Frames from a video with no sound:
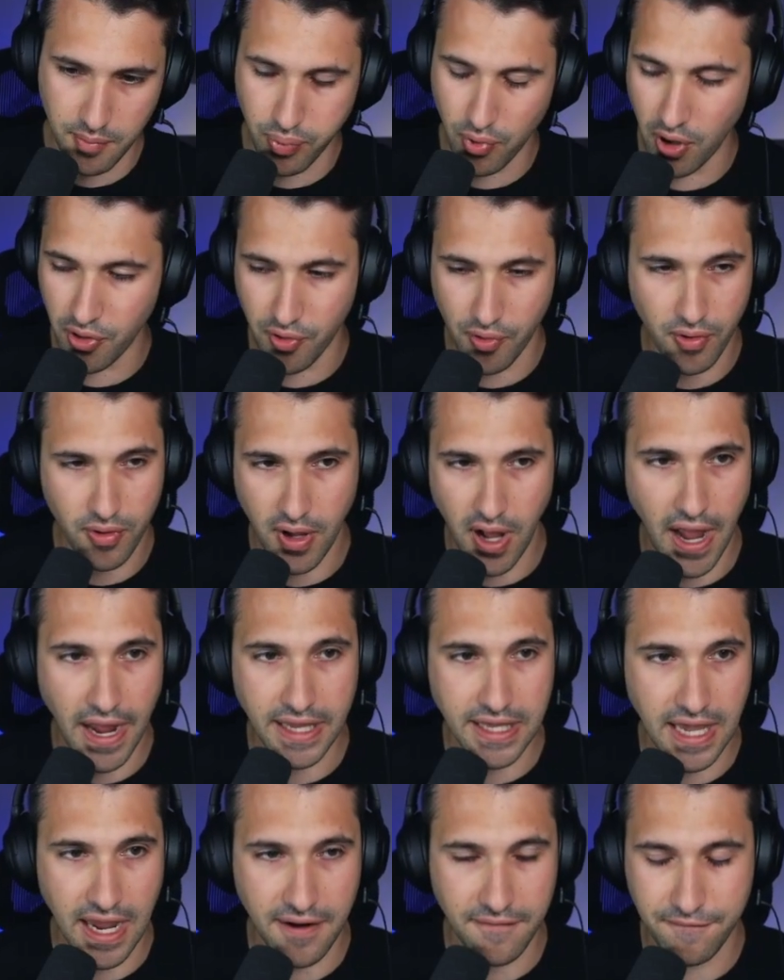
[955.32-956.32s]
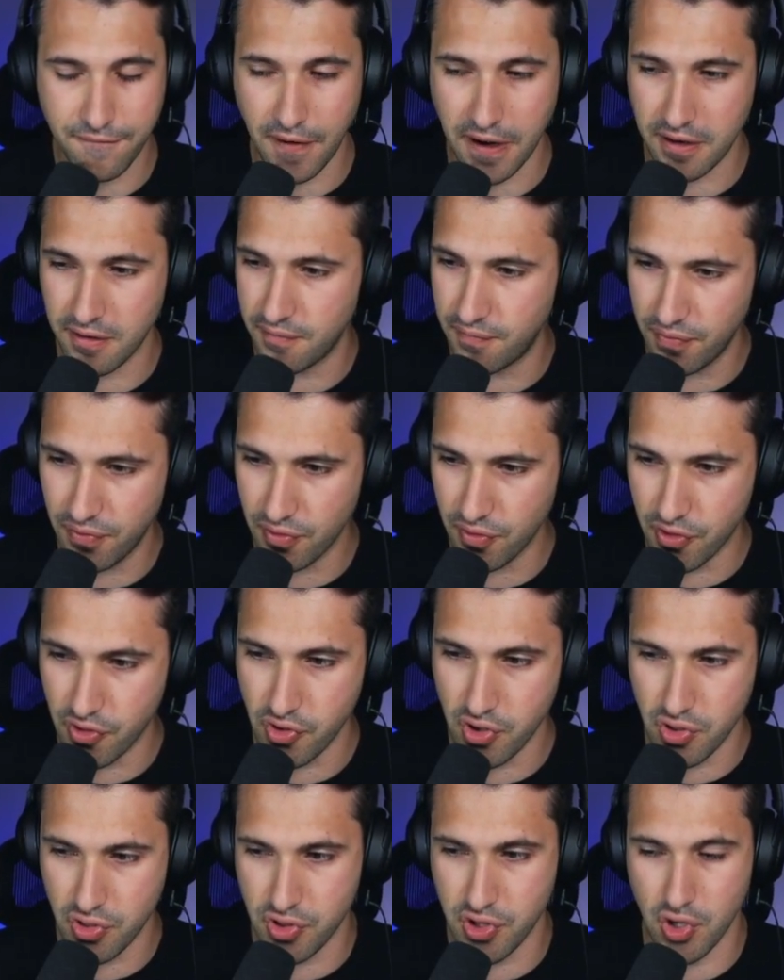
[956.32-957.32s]
brother, I can't fight
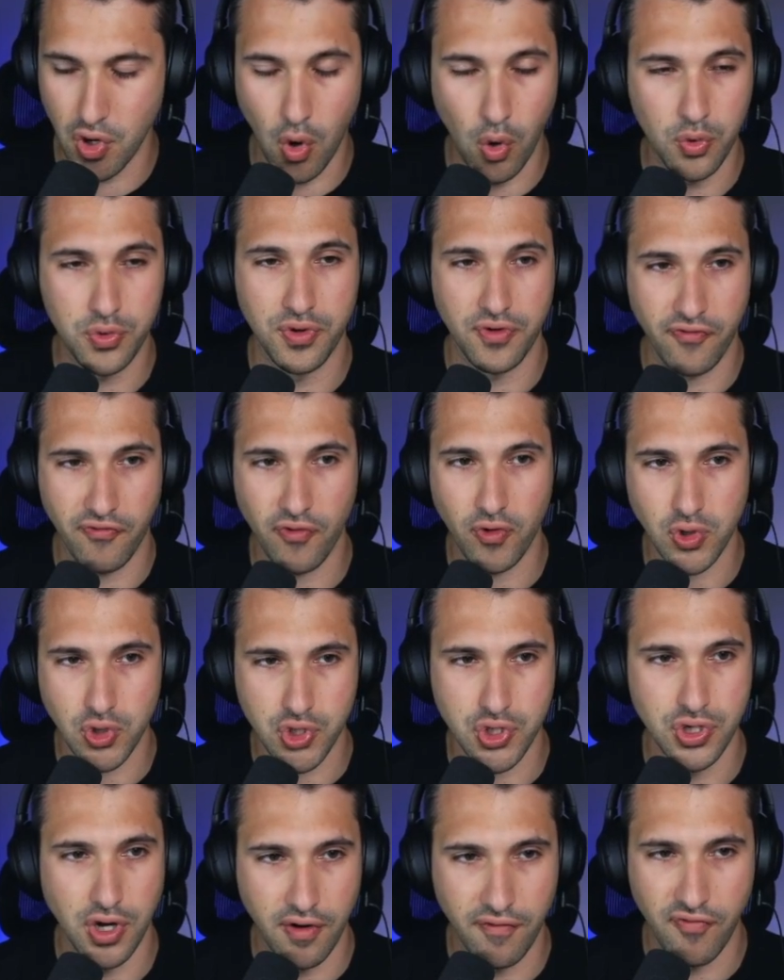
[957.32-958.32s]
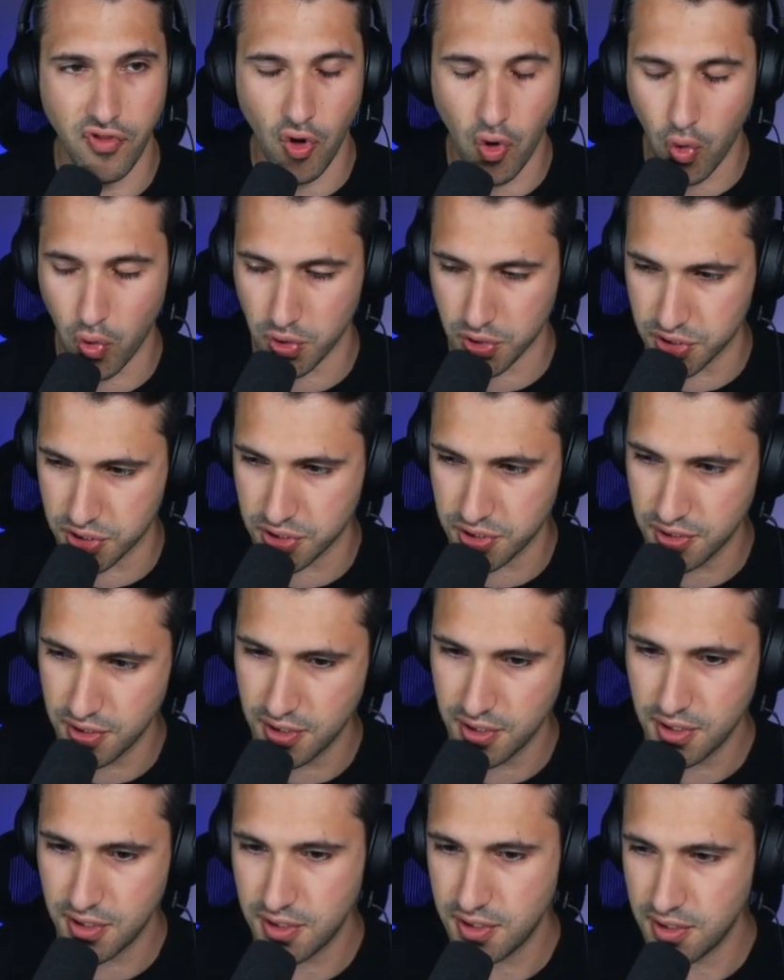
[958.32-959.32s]
the older version of the horse.
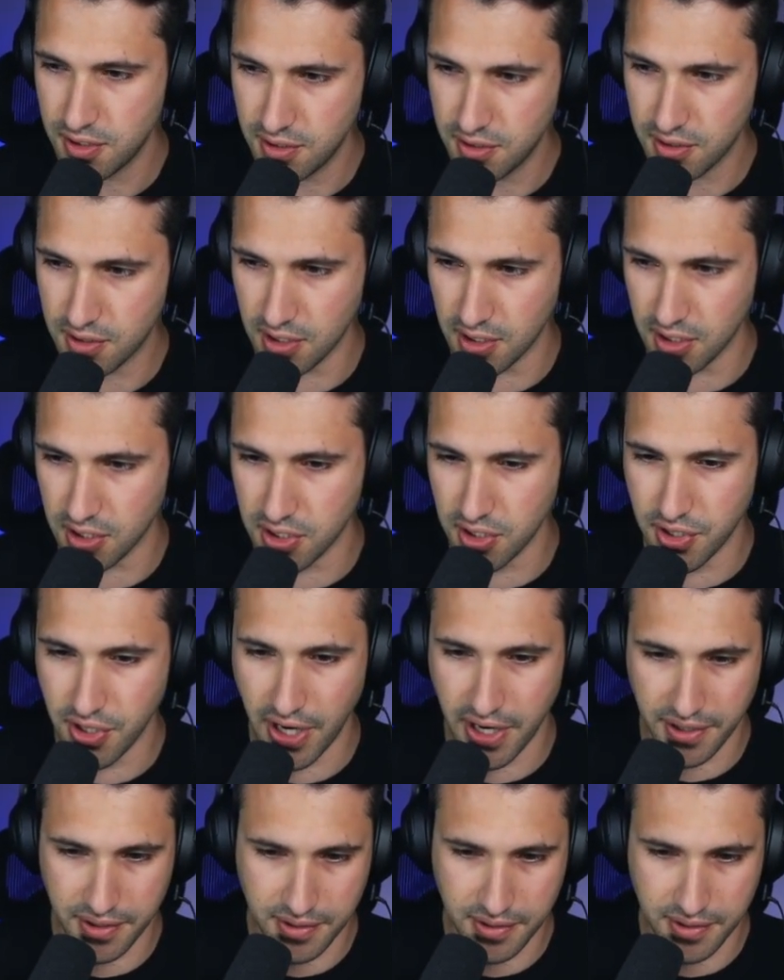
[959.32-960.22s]
Good night.